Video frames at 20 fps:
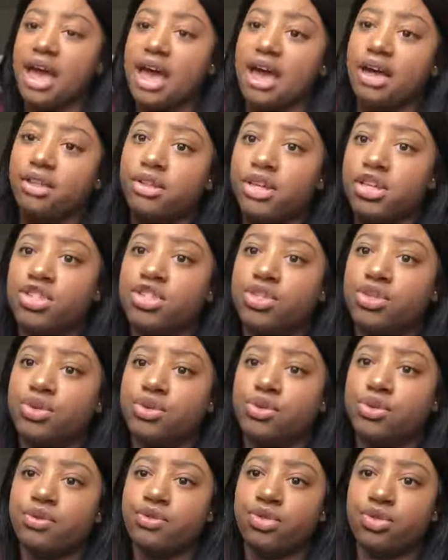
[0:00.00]
I only
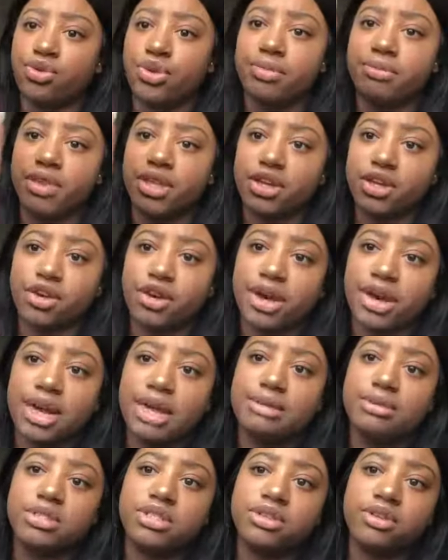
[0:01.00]
do 3
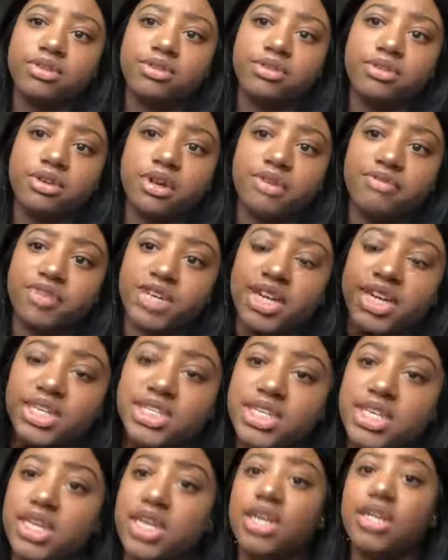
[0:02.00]
milligrams of
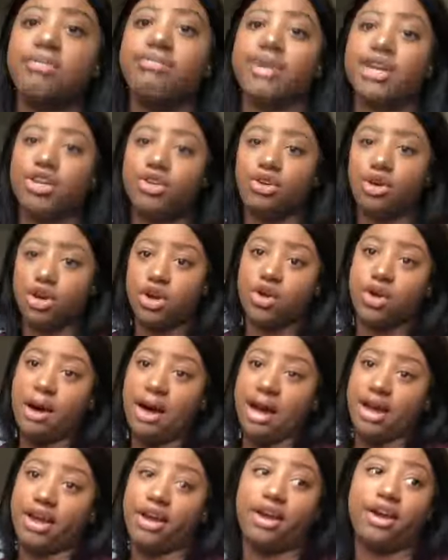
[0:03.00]
nicotine, but you can go
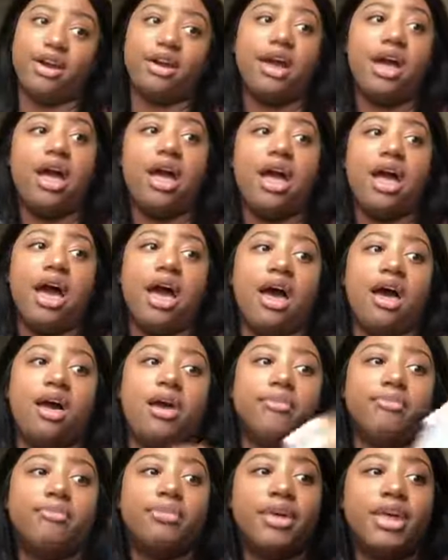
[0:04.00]
higher.
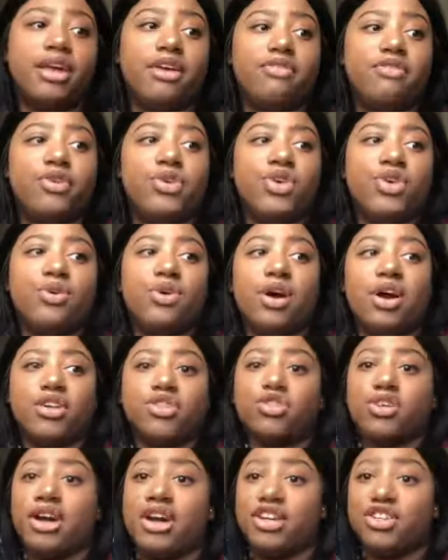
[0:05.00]
But if you are
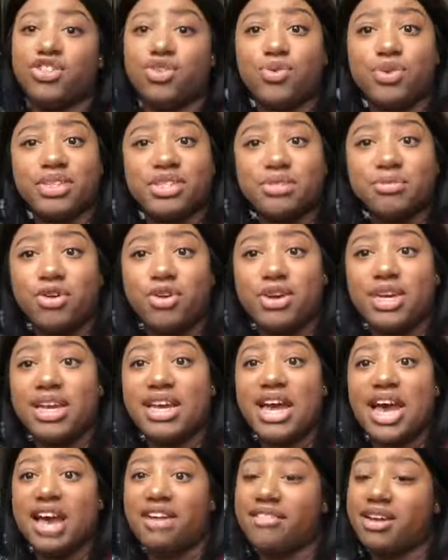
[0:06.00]
trying to quit
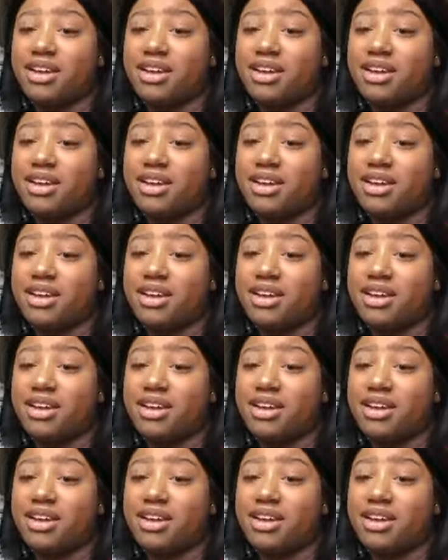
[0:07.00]
smoking, I